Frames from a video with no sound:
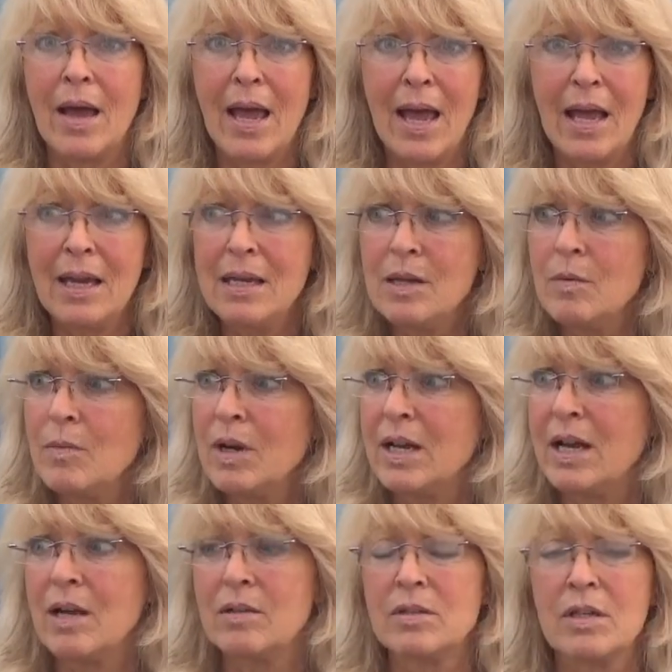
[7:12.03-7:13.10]
Anyone
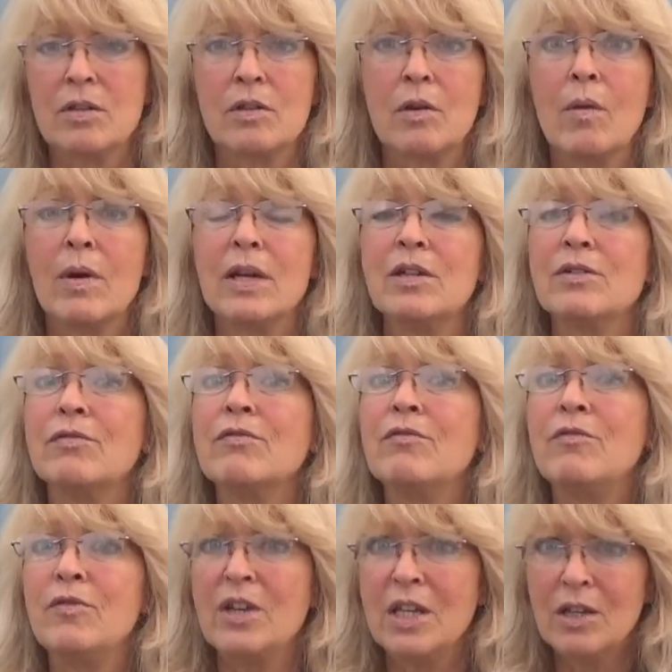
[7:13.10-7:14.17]
else is going to
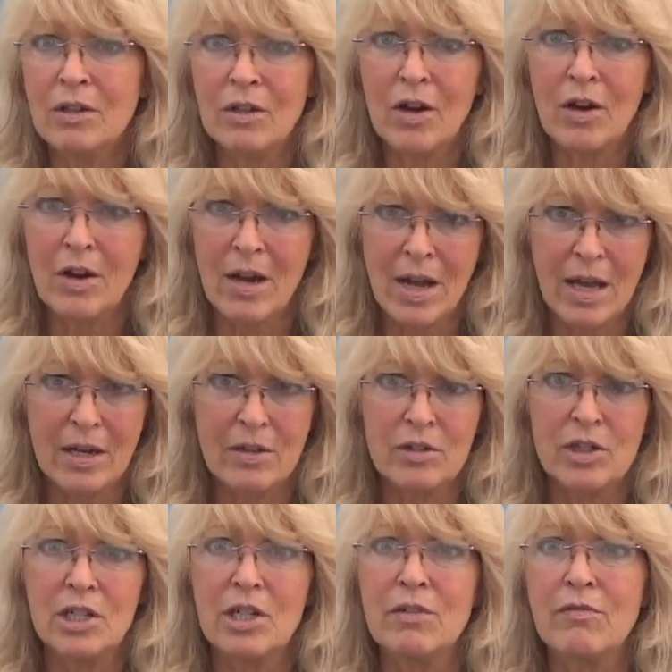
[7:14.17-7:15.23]
feel our
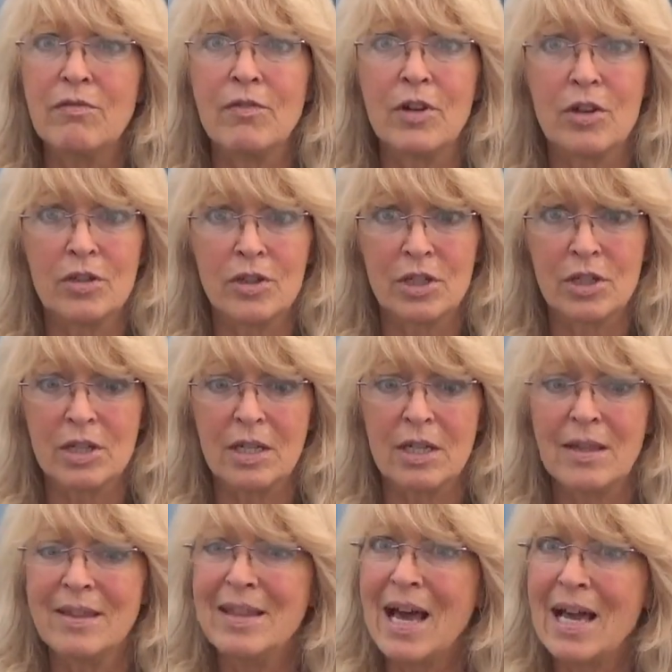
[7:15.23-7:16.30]
energy first.
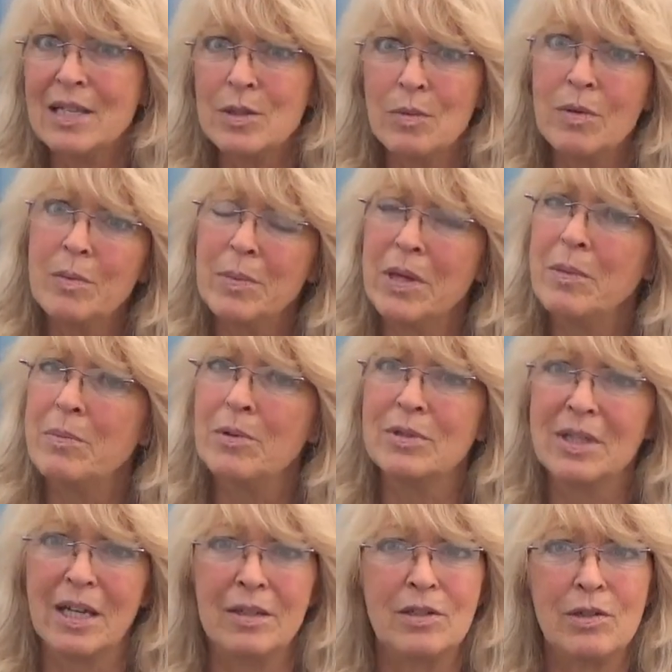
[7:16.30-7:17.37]
That's what people
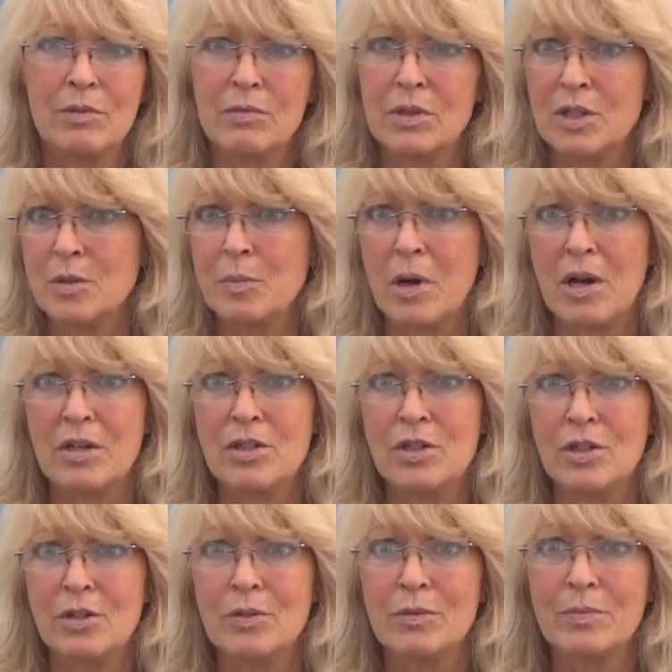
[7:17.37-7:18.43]
tend to respond
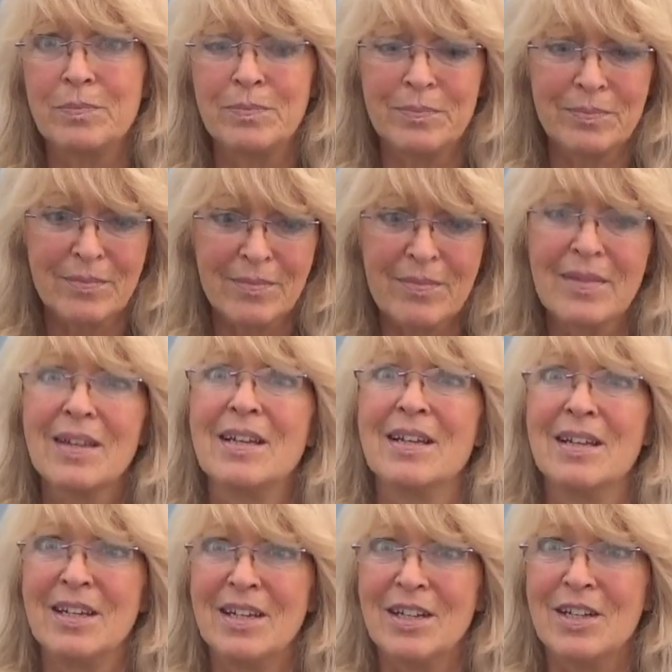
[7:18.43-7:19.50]
to.
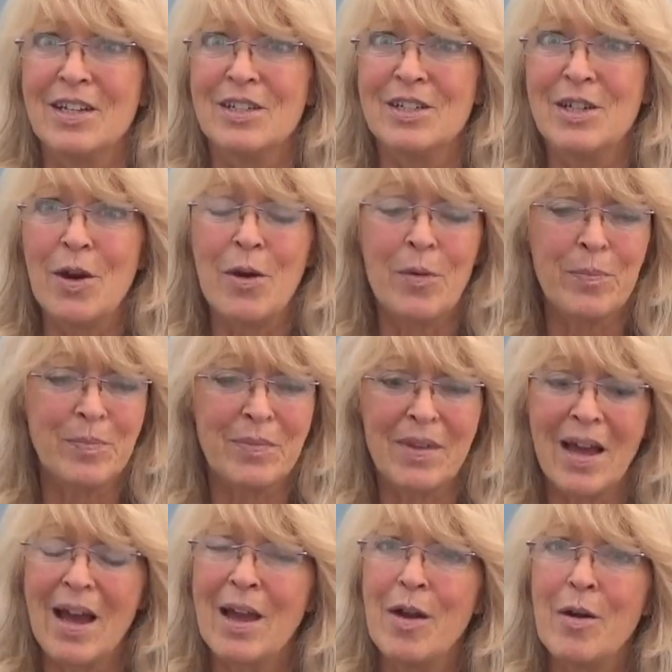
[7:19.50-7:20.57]
So
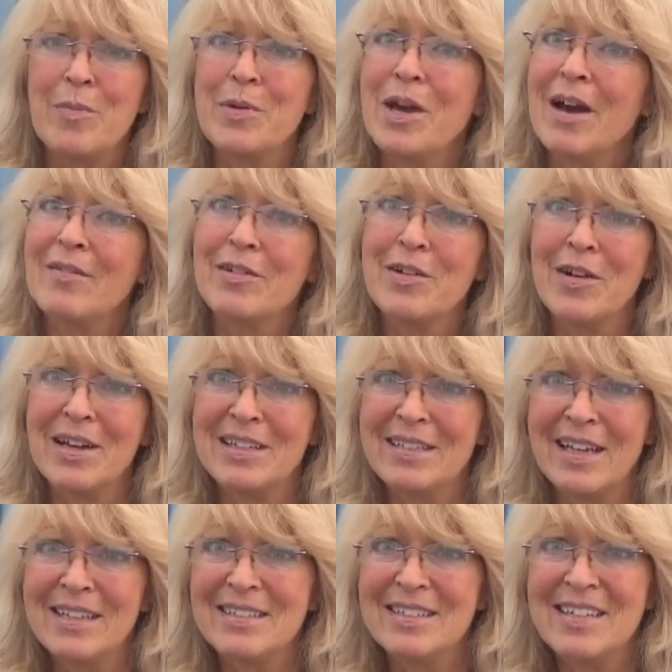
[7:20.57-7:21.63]
I hope you have a great
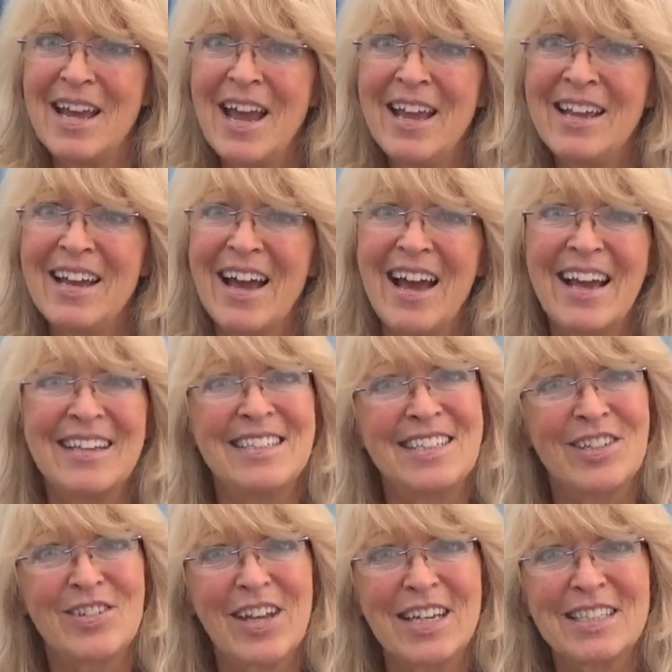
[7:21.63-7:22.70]
day today.
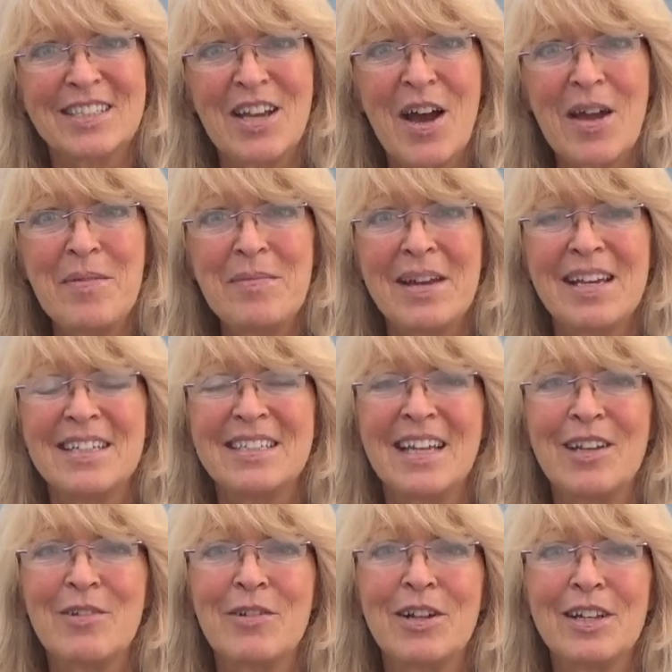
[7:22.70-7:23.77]
Until next time,
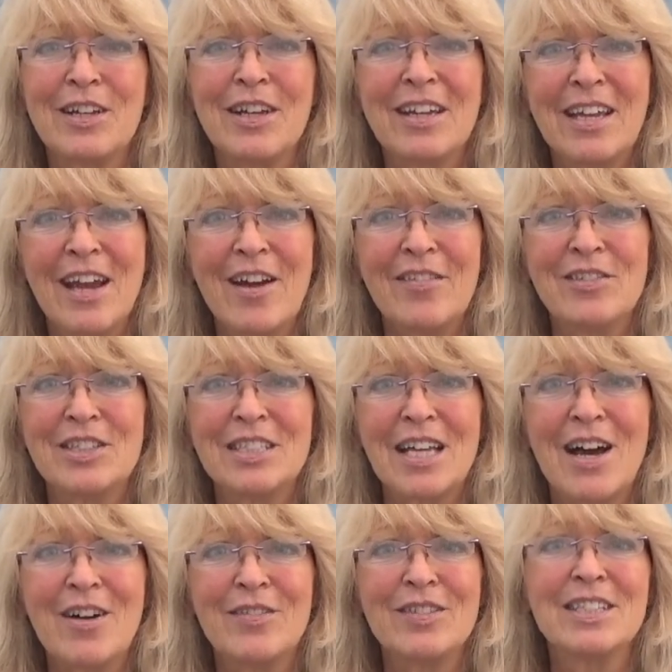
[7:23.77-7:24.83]
take really good care of
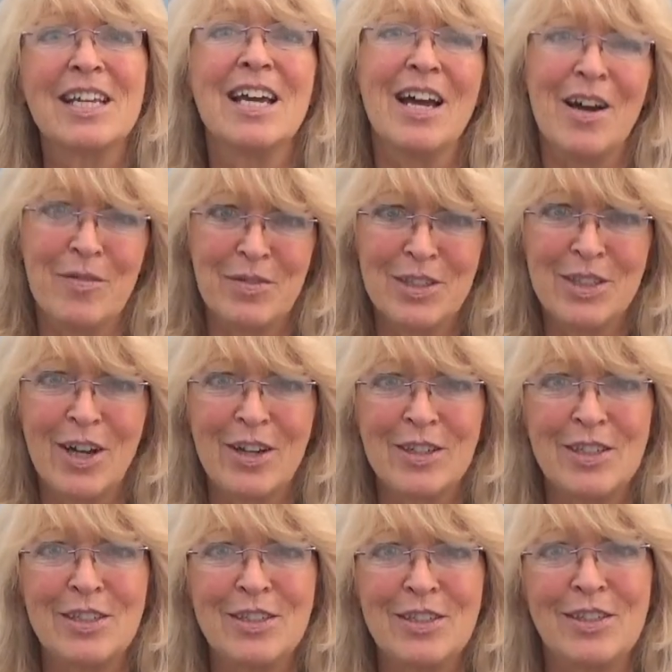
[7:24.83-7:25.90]
yourselves, and we'll talk
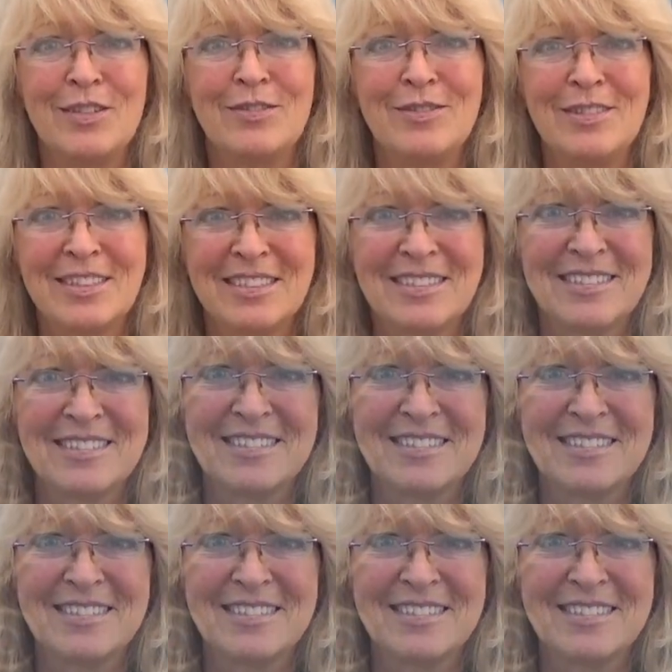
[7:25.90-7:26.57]
to you soon.